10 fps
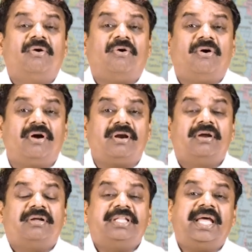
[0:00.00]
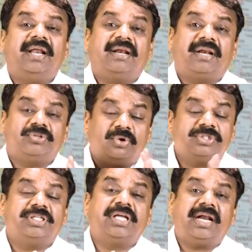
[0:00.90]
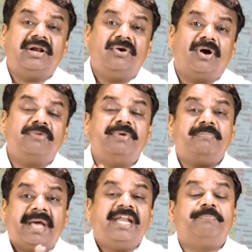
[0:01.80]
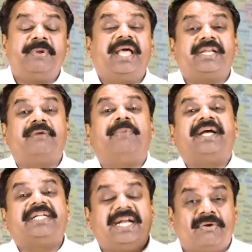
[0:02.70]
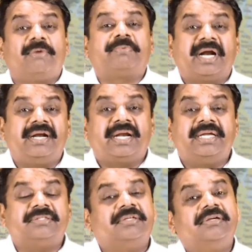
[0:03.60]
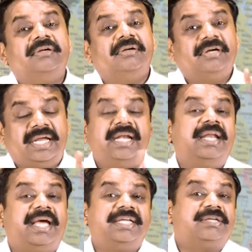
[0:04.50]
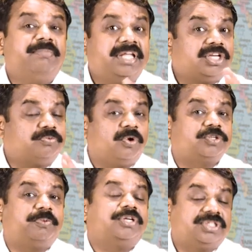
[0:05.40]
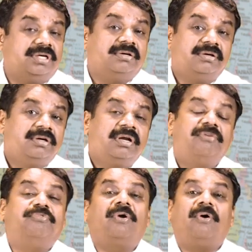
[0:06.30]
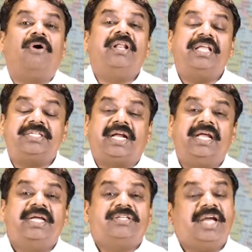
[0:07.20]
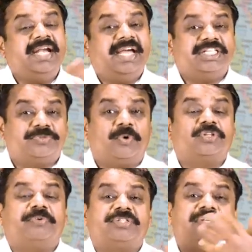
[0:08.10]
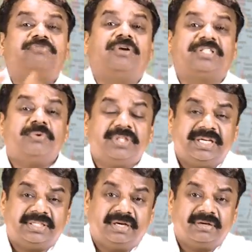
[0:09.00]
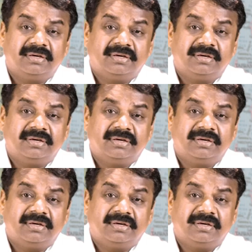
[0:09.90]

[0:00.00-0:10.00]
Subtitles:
or their resources are not been manipulated by the developed countries, India is a major spokesperson for all these countries. So, India is a spokesperson for South Asia.